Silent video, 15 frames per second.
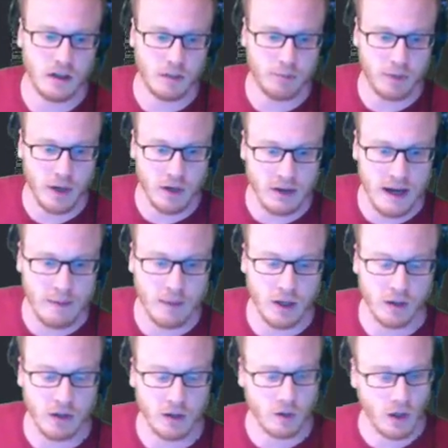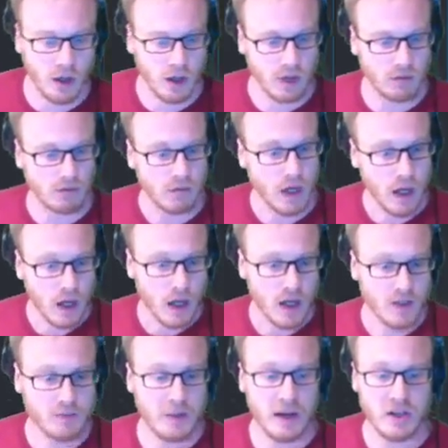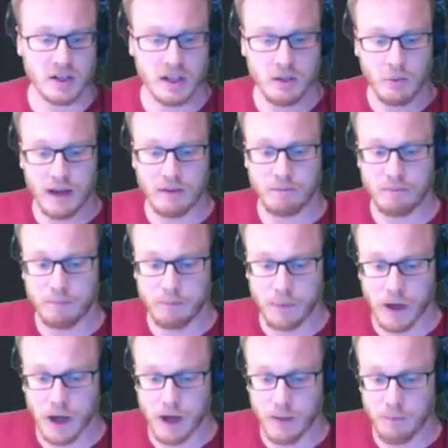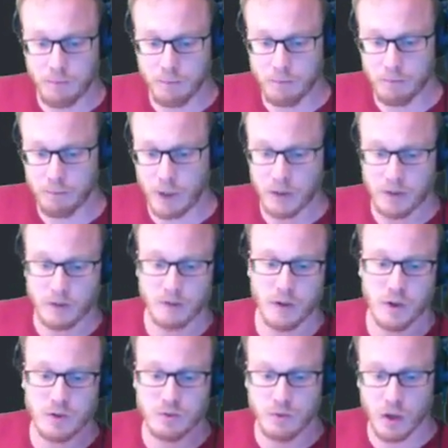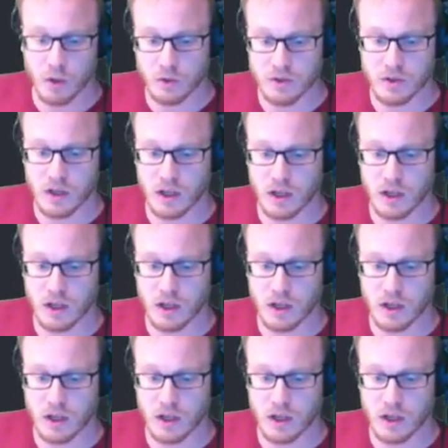programmer, and especially when both of those roles can